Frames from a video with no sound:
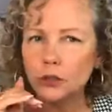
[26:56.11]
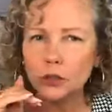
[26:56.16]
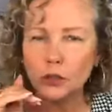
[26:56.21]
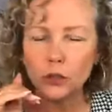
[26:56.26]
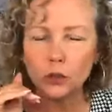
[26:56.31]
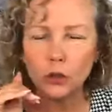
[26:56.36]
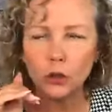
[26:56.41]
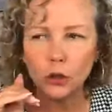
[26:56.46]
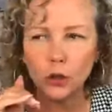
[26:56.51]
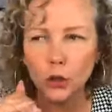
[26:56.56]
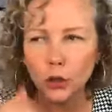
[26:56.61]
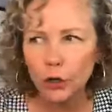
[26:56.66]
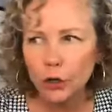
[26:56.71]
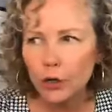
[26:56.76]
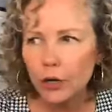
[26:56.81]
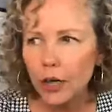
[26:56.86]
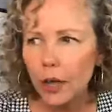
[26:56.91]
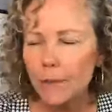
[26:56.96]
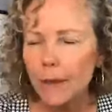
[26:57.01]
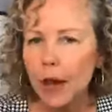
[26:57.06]
to
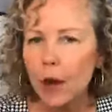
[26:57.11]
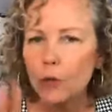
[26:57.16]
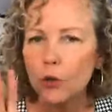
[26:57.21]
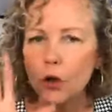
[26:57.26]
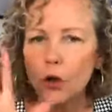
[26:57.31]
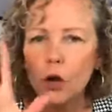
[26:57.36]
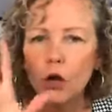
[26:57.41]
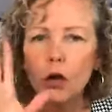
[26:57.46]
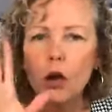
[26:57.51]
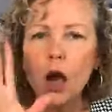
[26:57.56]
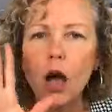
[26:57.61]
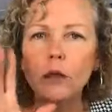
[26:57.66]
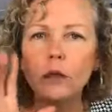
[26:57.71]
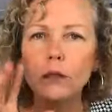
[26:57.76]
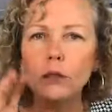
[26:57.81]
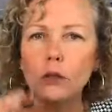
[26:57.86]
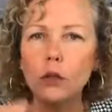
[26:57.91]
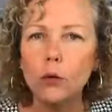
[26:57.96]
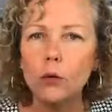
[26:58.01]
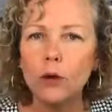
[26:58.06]
learn about, call
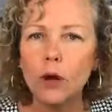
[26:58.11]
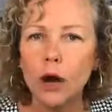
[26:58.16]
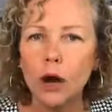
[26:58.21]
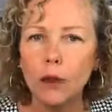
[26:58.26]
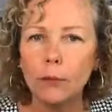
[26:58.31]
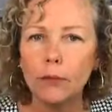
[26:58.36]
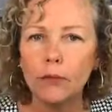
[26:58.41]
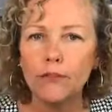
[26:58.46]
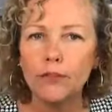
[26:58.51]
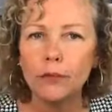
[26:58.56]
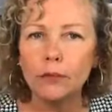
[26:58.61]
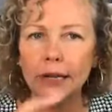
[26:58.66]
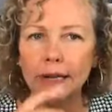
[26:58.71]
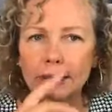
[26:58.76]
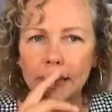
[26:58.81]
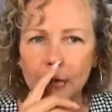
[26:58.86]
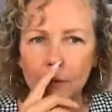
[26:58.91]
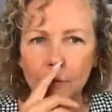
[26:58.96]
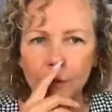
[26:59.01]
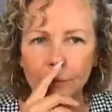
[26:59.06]
it low carb if you
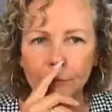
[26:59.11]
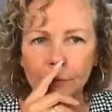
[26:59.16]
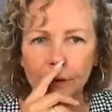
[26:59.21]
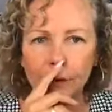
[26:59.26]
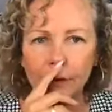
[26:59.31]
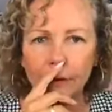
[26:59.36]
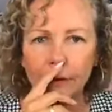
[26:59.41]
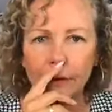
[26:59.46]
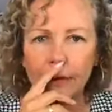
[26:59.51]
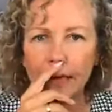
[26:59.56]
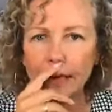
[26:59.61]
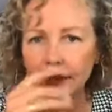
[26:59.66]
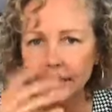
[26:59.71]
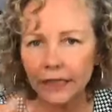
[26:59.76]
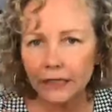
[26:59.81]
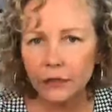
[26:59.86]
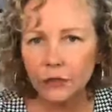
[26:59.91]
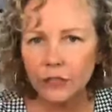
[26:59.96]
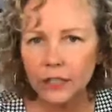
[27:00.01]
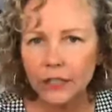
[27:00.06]
like that word better, and
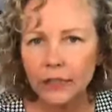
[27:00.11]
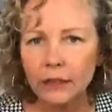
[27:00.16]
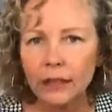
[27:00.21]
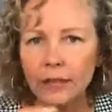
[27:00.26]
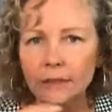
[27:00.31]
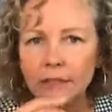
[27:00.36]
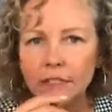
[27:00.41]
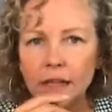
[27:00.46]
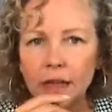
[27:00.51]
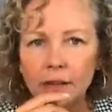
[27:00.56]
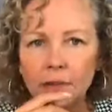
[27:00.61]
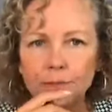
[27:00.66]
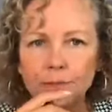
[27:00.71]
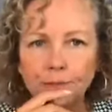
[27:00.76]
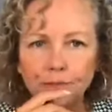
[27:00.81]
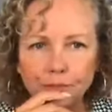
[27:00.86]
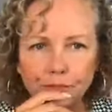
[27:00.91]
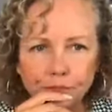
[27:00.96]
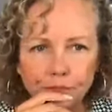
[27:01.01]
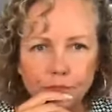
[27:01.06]
ketogenic lifestyle.
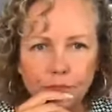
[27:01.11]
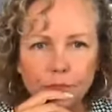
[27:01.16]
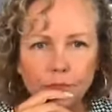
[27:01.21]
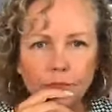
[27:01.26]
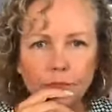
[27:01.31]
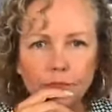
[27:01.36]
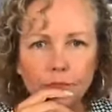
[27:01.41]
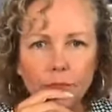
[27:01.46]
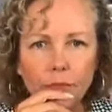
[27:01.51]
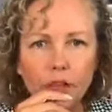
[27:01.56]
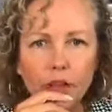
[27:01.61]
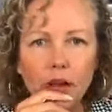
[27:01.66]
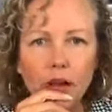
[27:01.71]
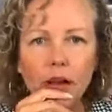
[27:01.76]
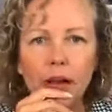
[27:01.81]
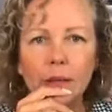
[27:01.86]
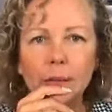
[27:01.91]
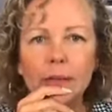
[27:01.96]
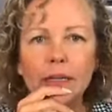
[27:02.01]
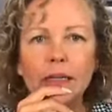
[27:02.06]

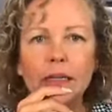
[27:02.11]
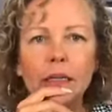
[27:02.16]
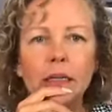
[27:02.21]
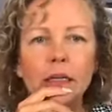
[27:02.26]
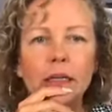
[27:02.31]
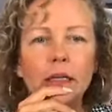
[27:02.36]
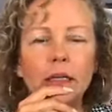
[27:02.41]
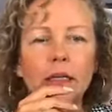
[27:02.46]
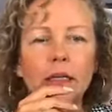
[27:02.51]
I mean,